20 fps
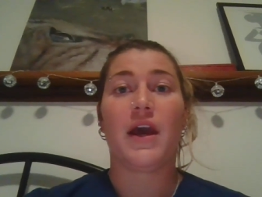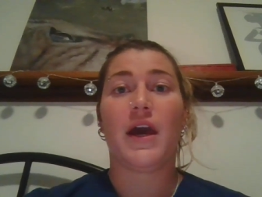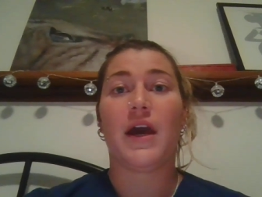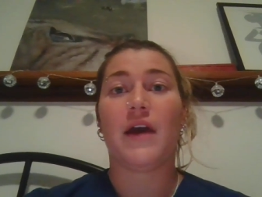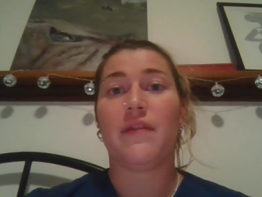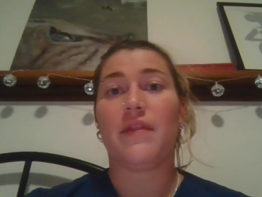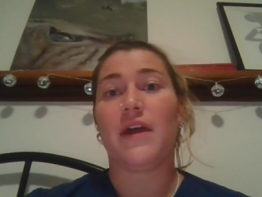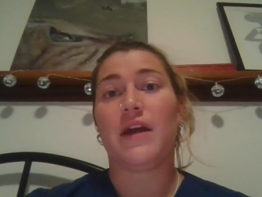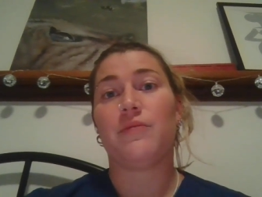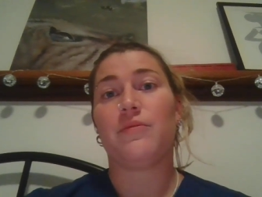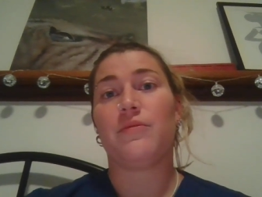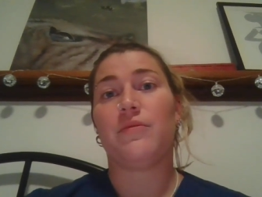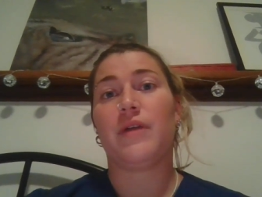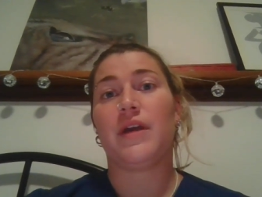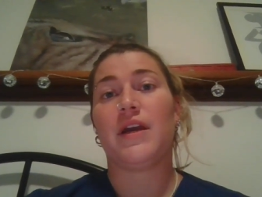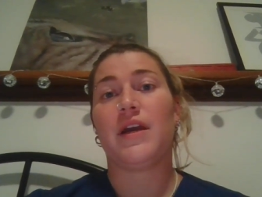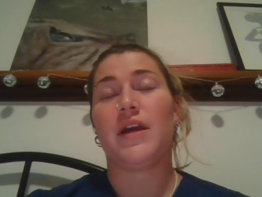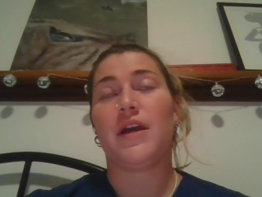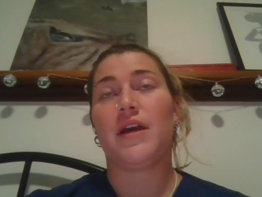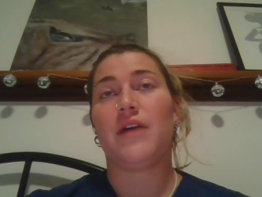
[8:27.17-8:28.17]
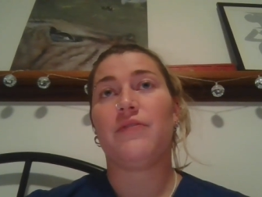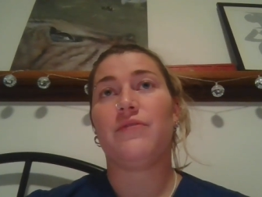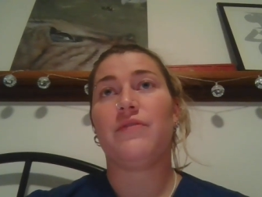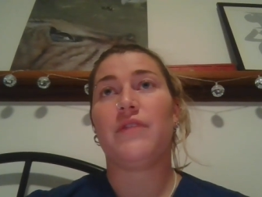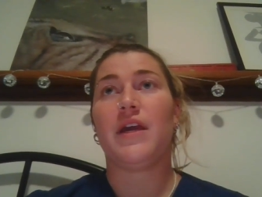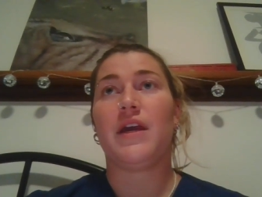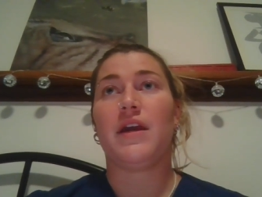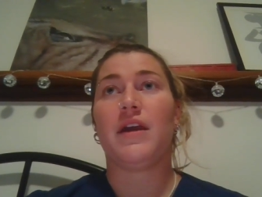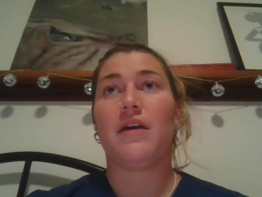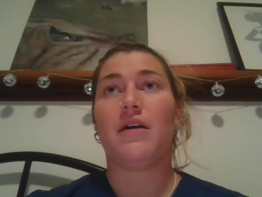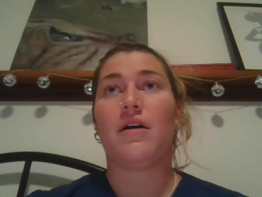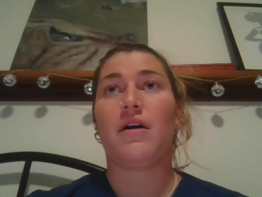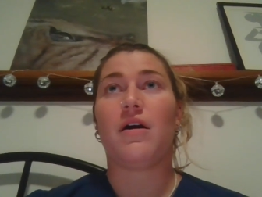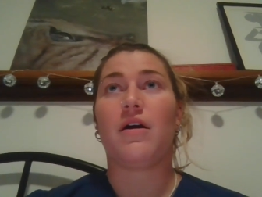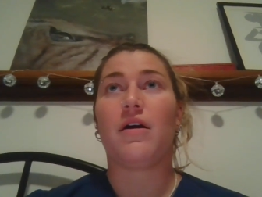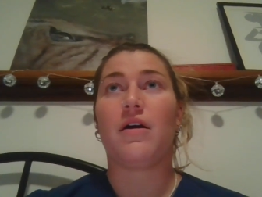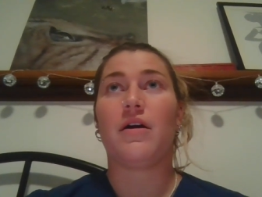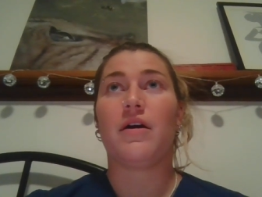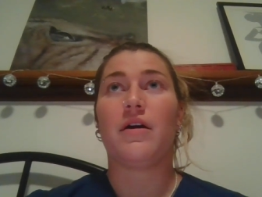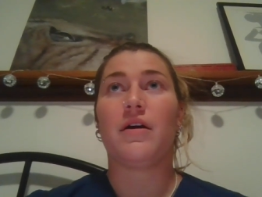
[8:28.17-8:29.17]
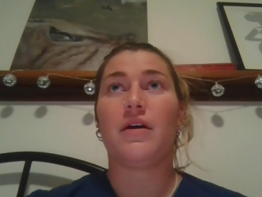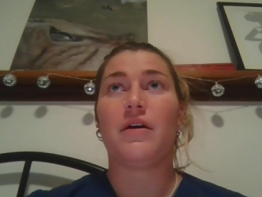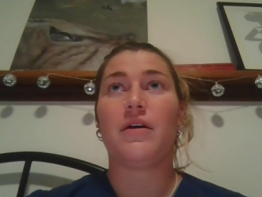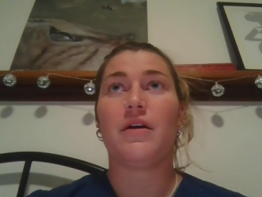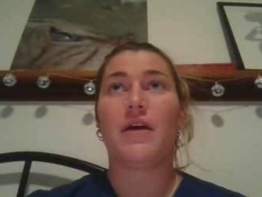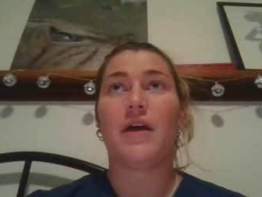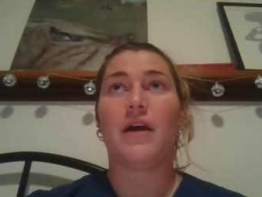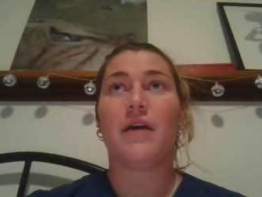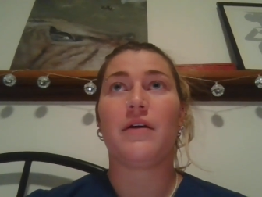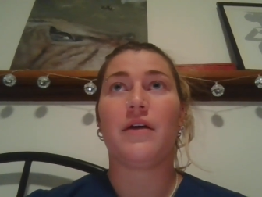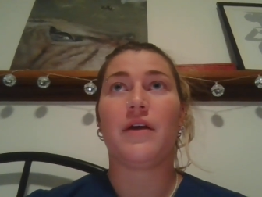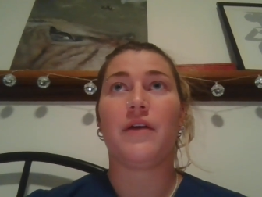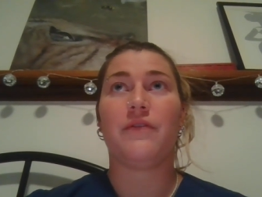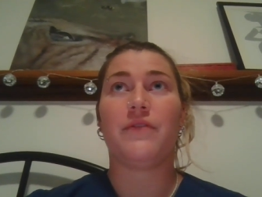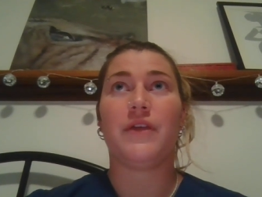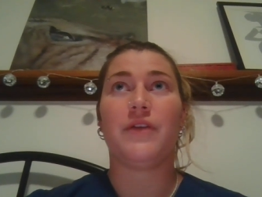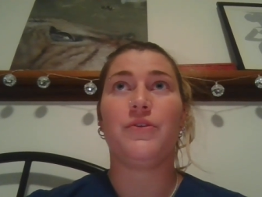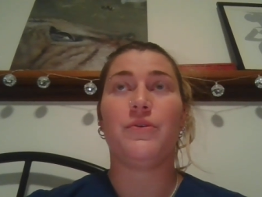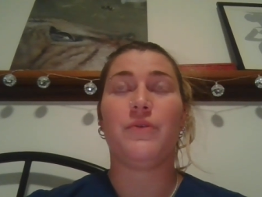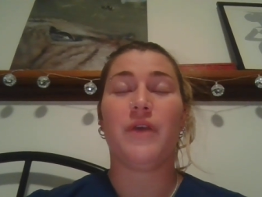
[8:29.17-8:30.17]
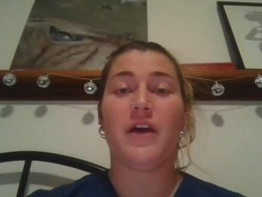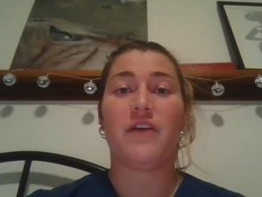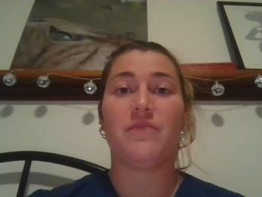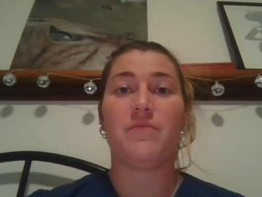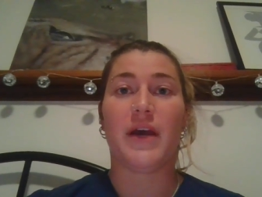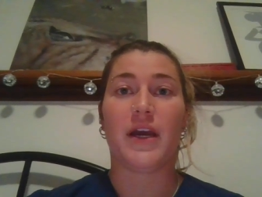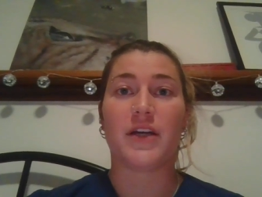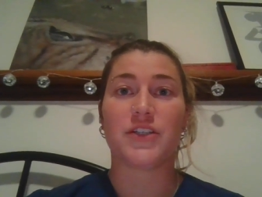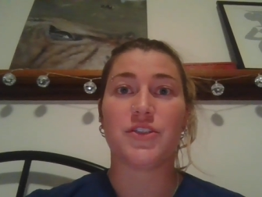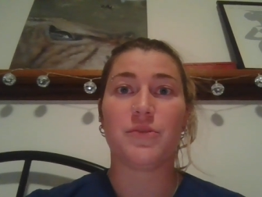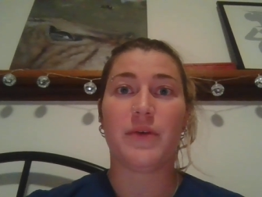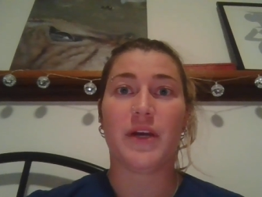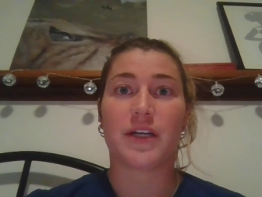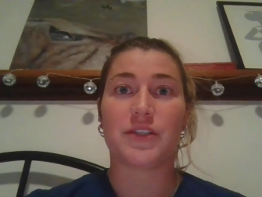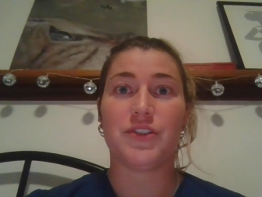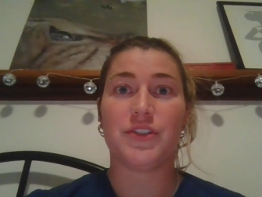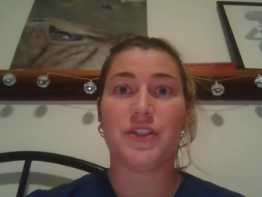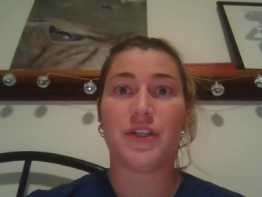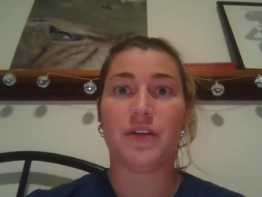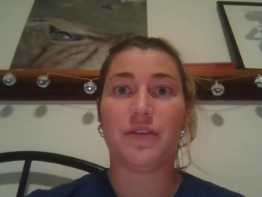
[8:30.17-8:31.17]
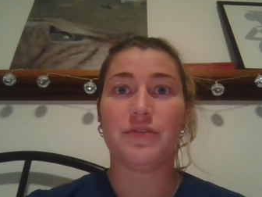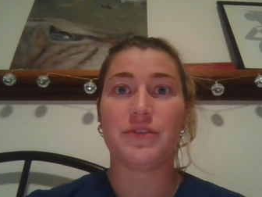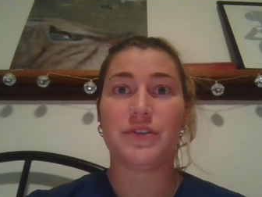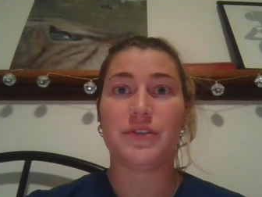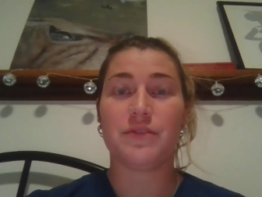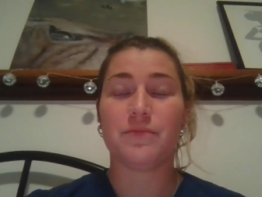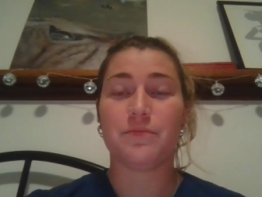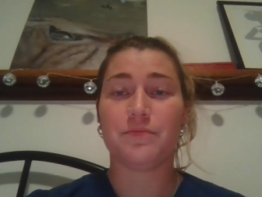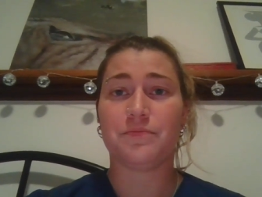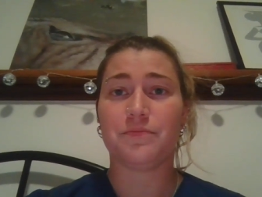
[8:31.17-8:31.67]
And that way, if they do have back-to-back shifts,